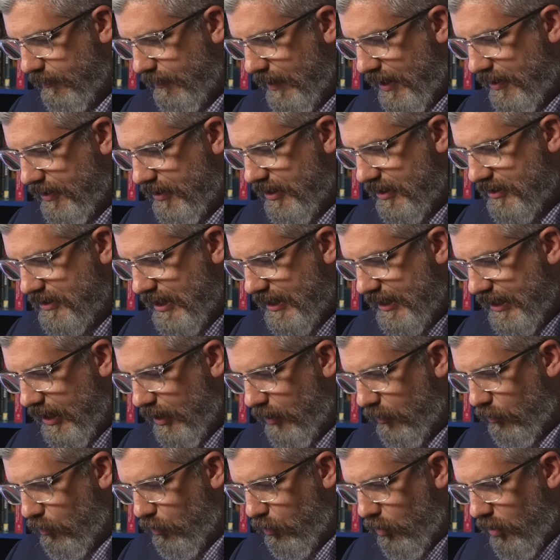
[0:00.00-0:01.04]
Rather than
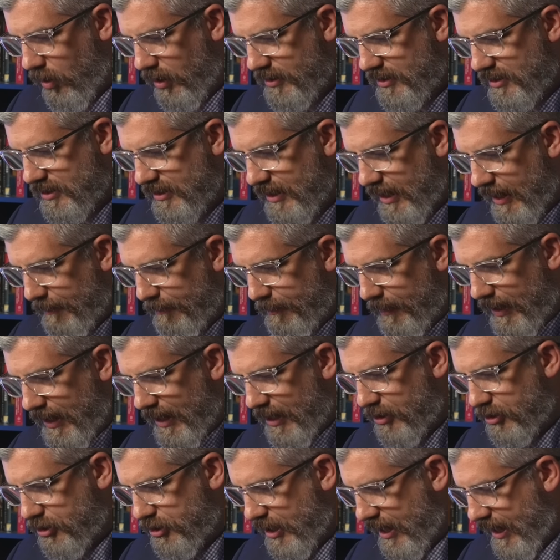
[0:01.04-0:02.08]
taking one step
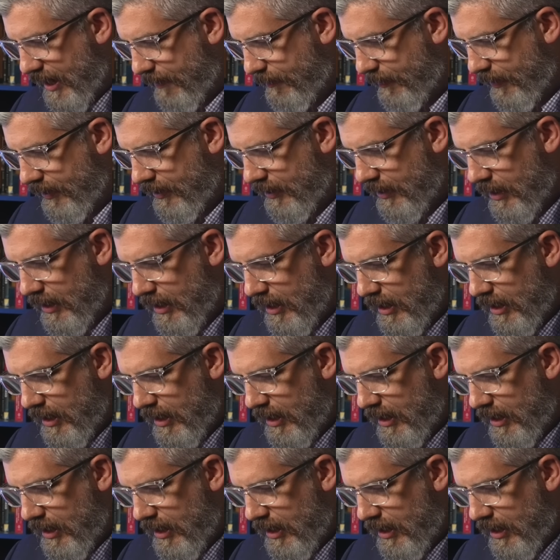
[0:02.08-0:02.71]
and jabbing,